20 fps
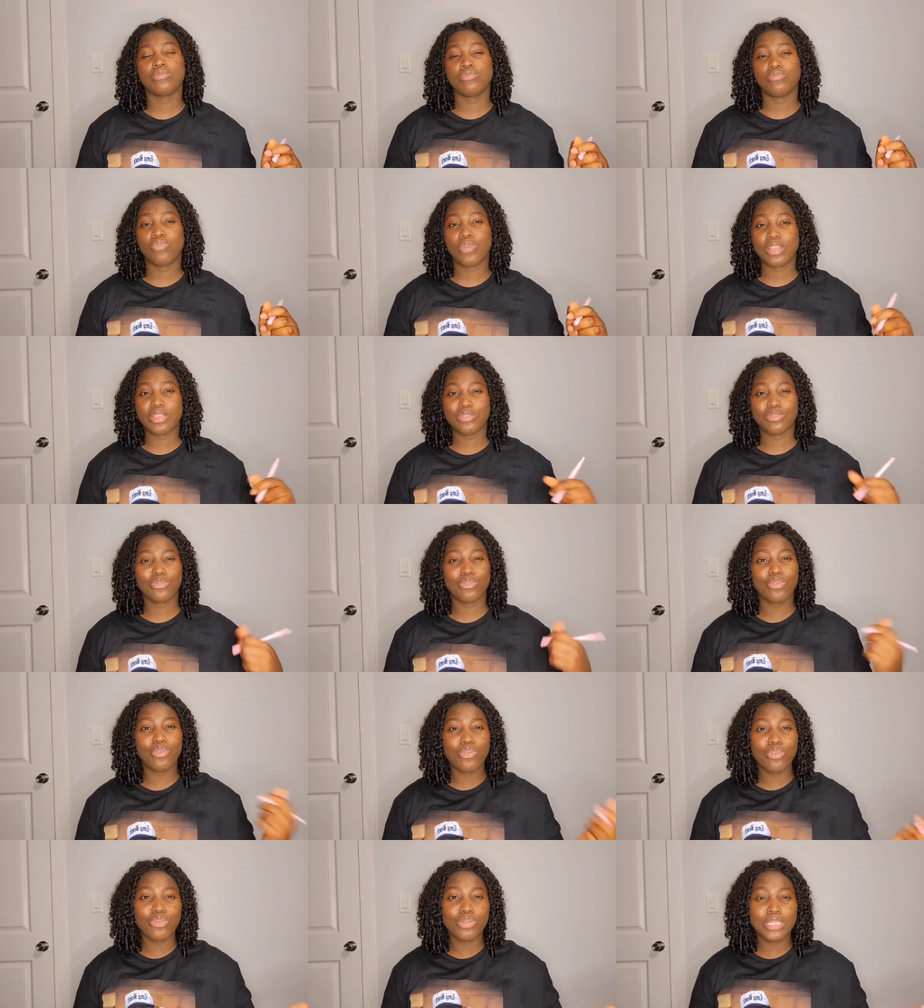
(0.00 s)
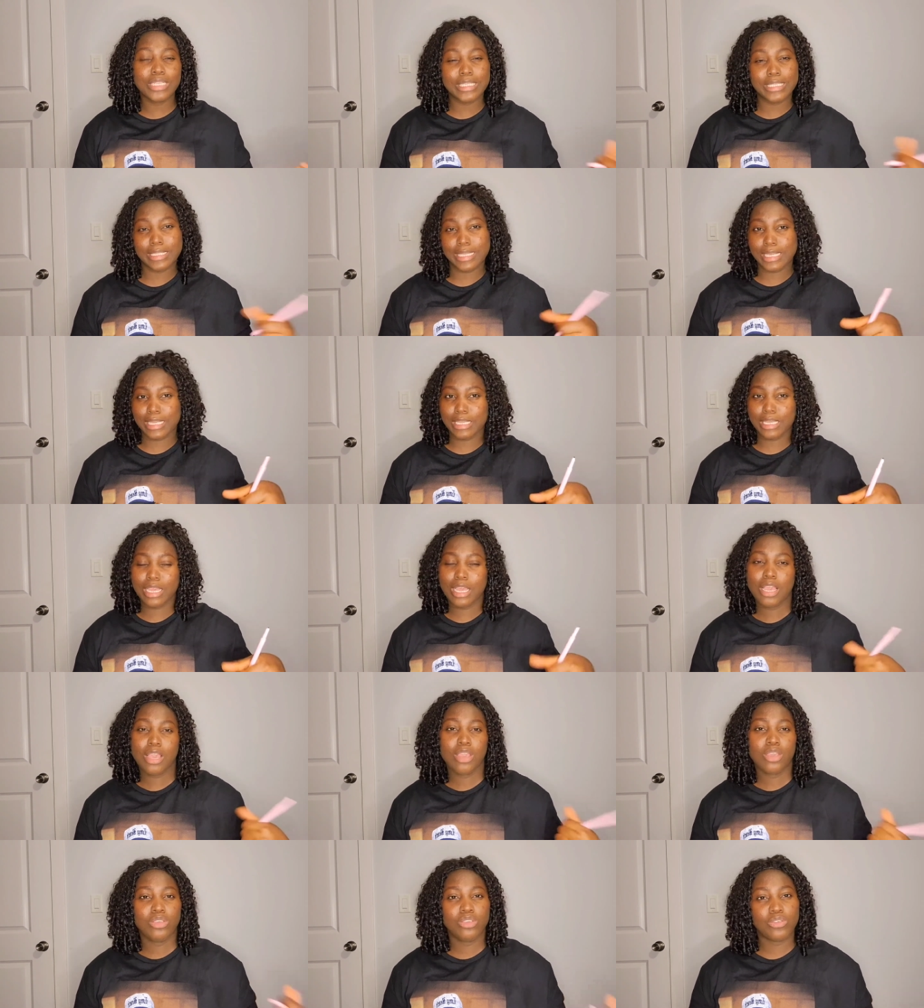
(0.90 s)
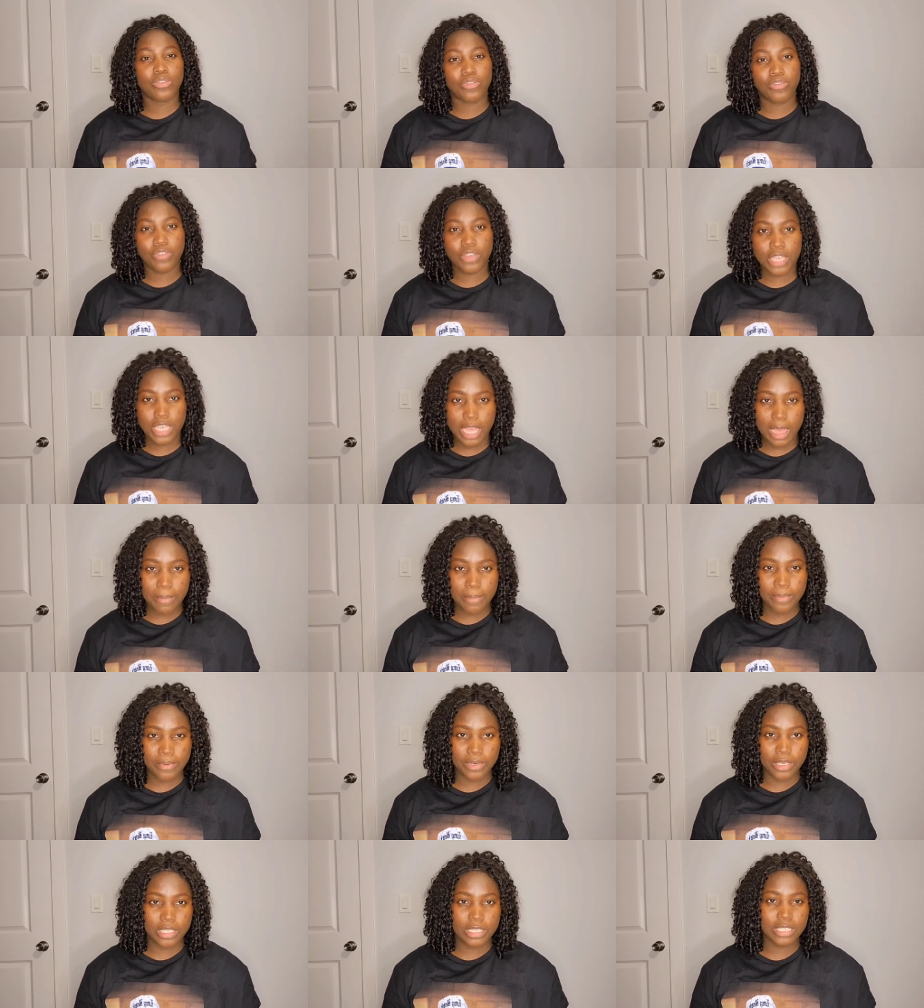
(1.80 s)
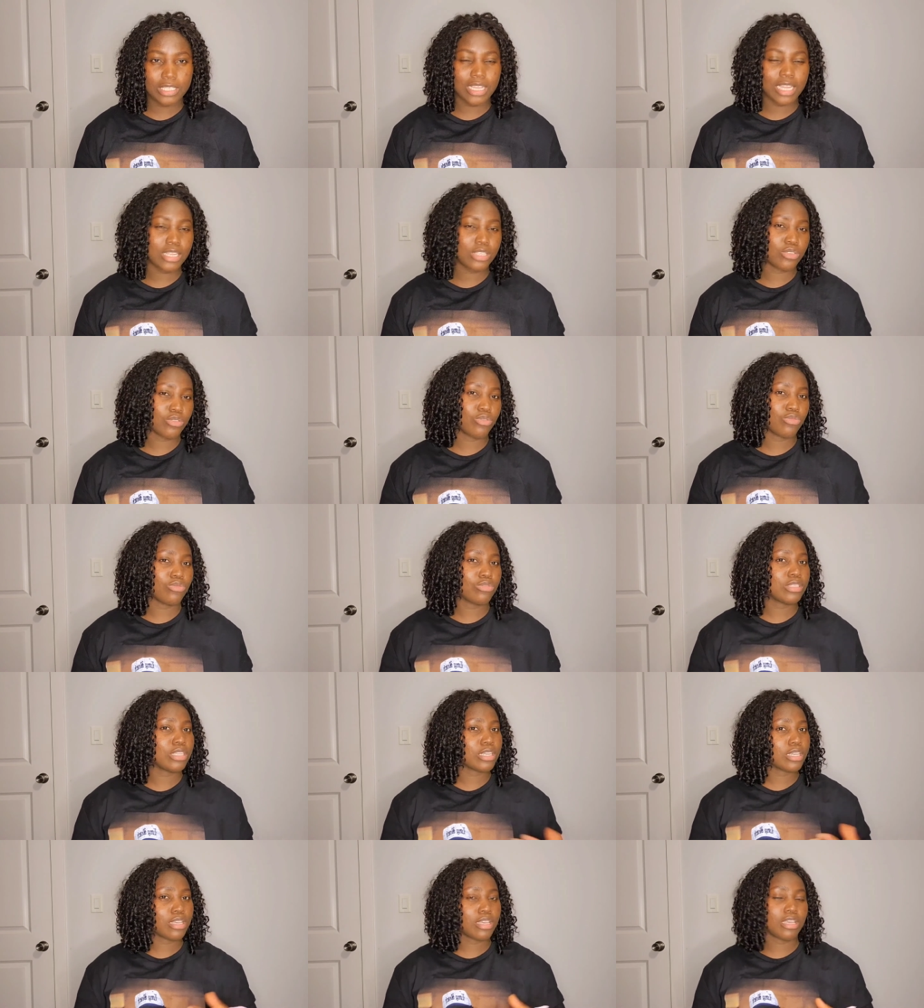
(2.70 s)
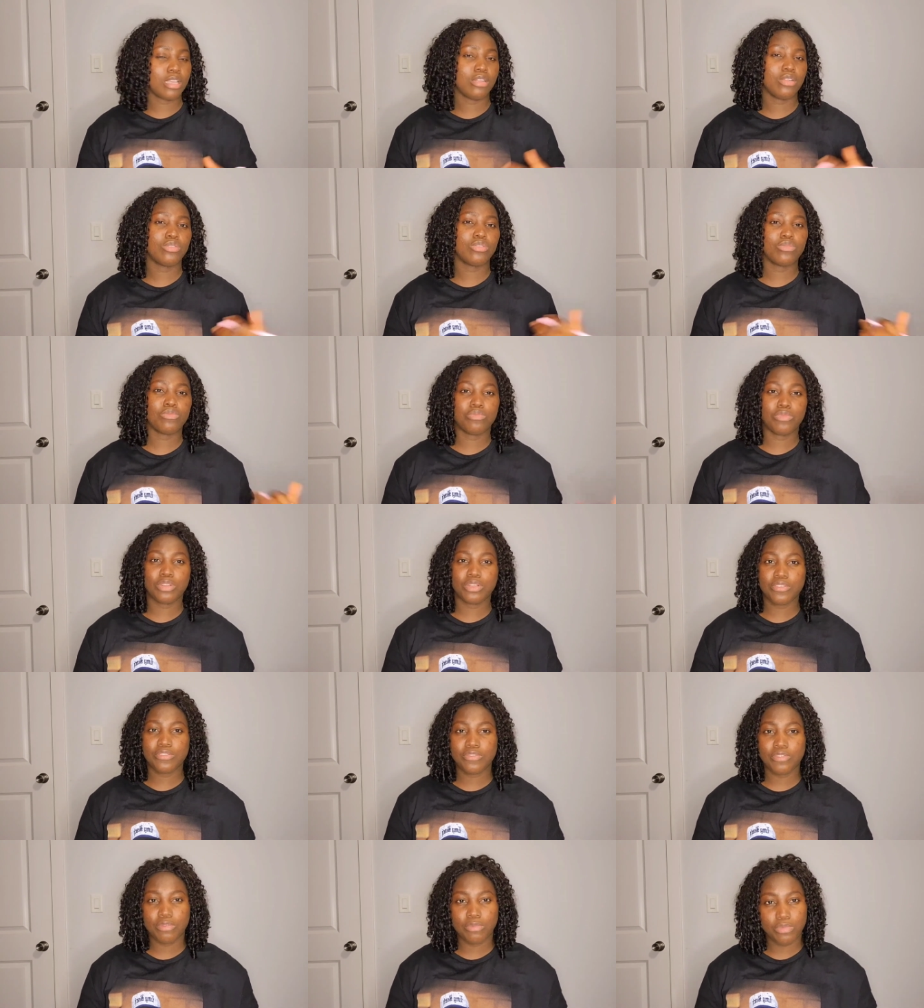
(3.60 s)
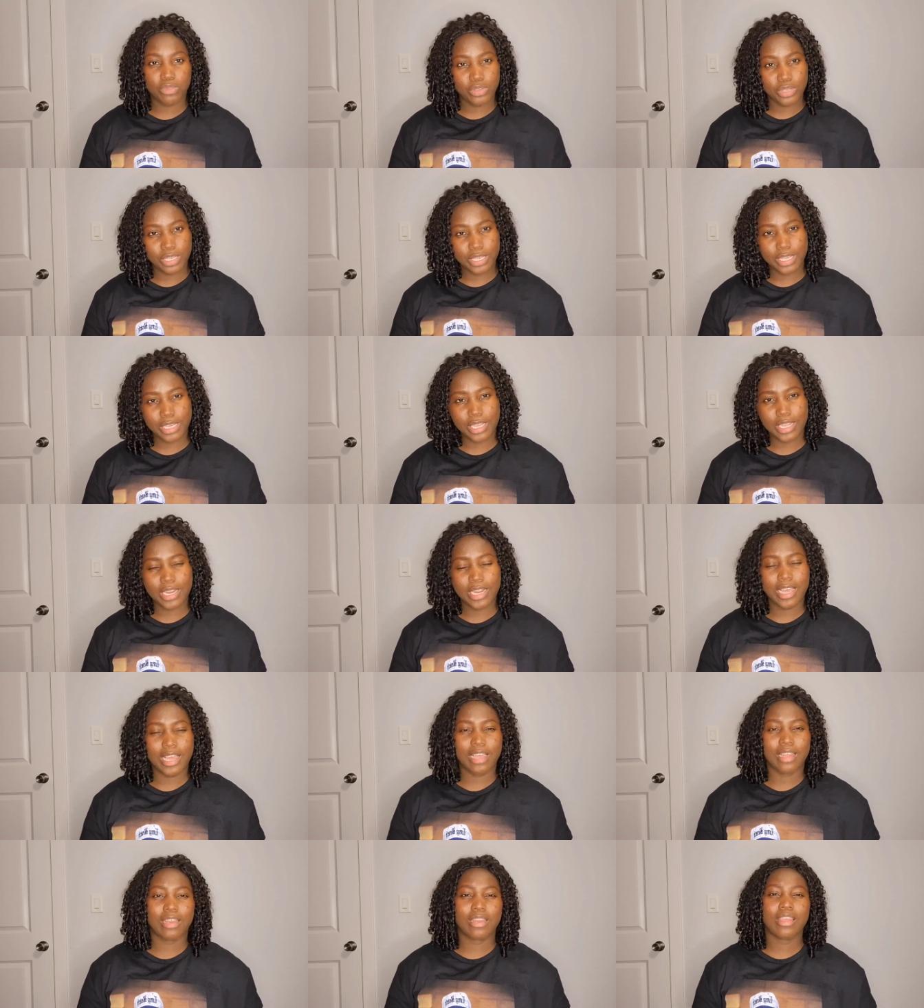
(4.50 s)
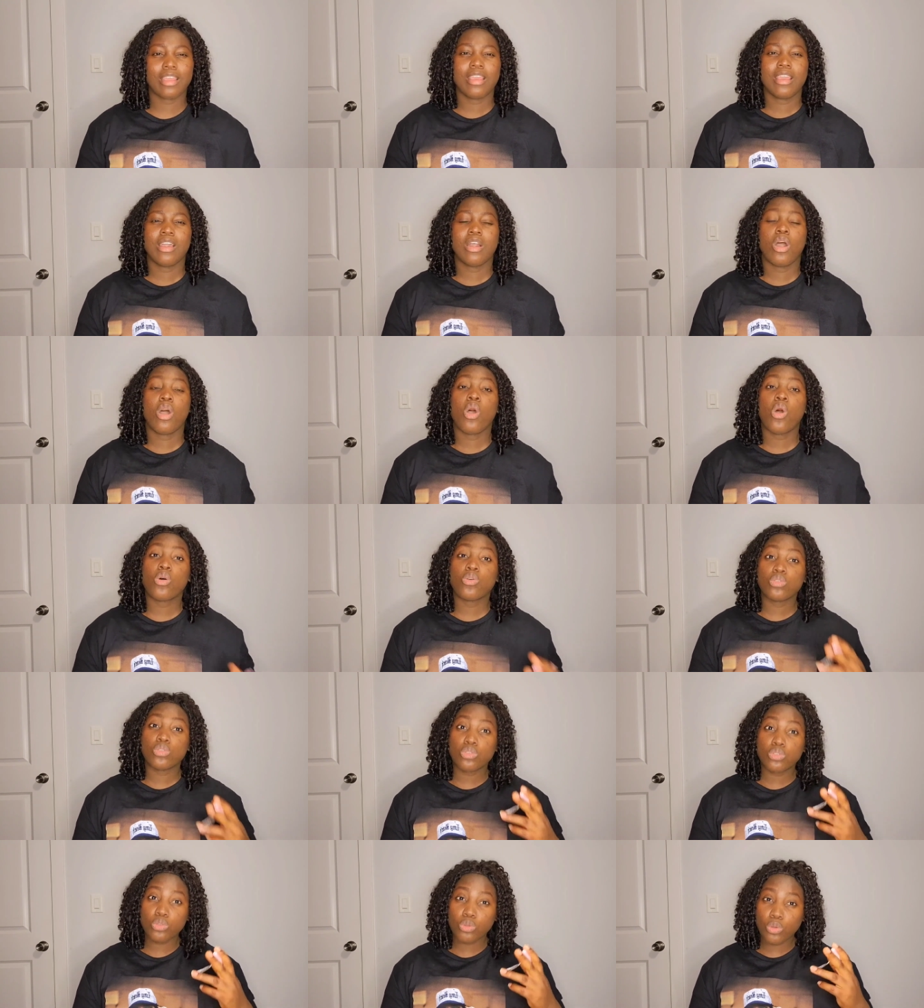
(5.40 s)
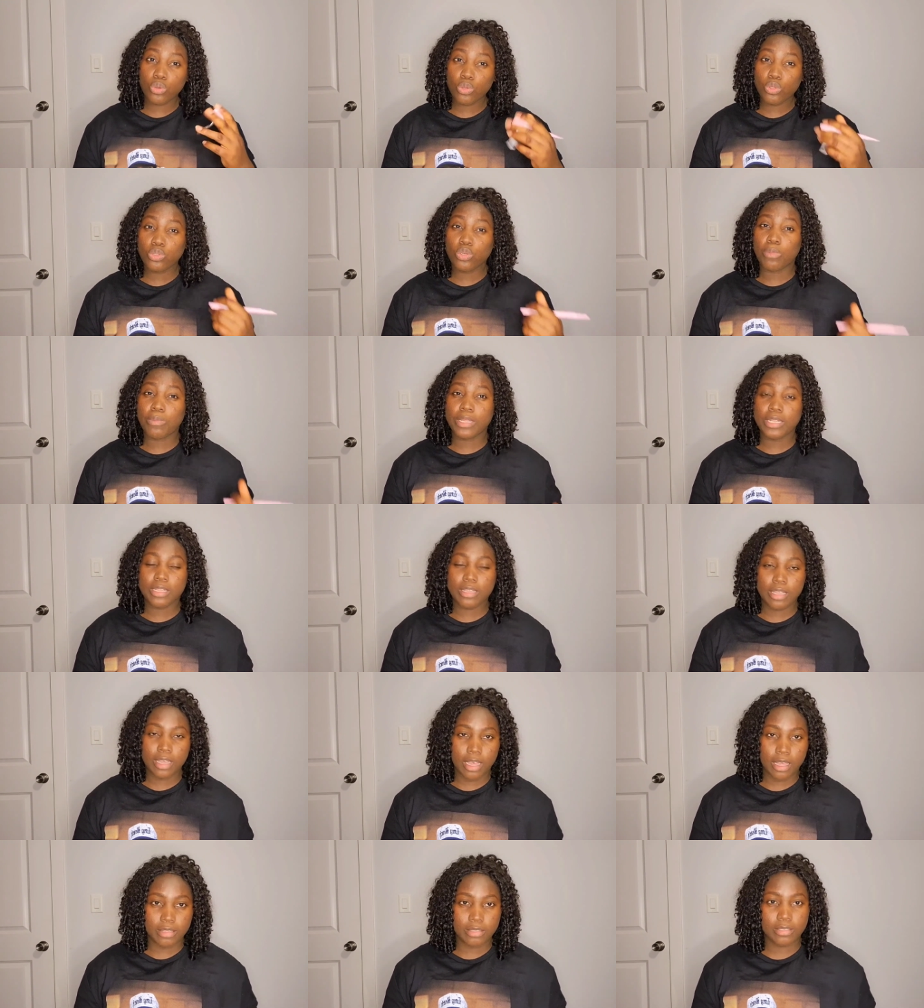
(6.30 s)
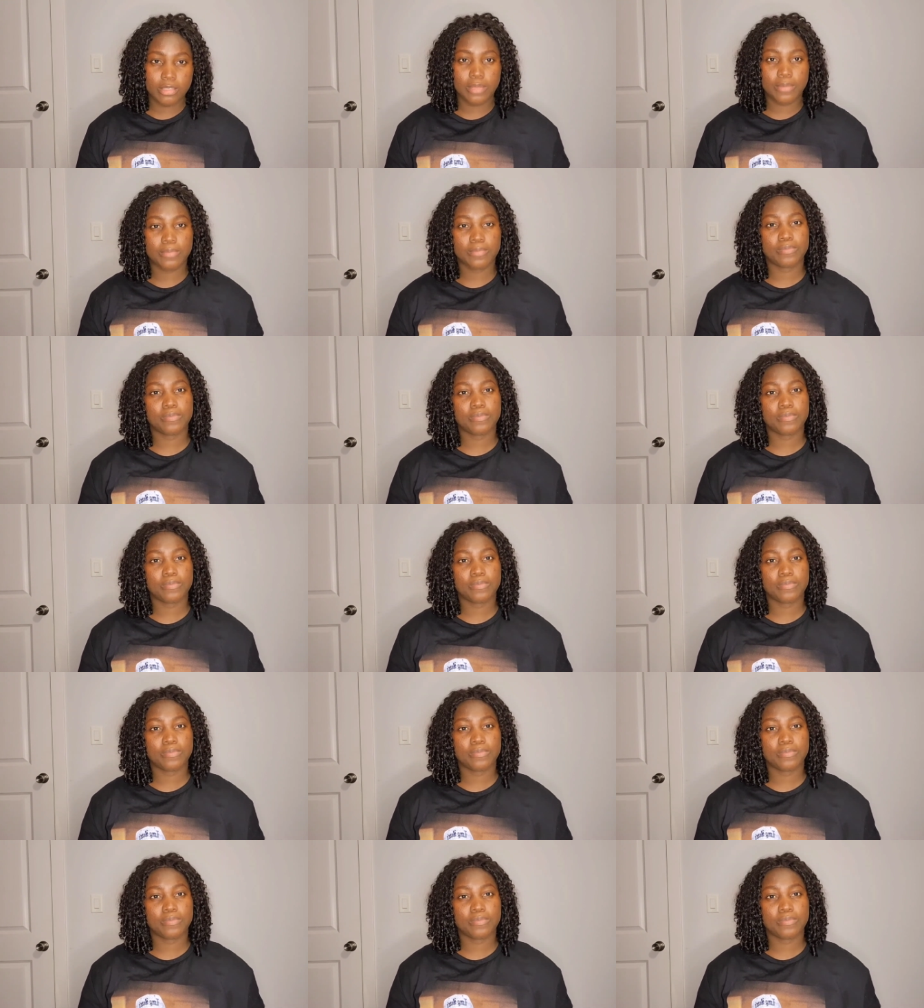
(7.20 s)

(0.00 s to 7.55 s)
where you go, they take your fingerprints. That is going to take a little money from you again, and also your medicals.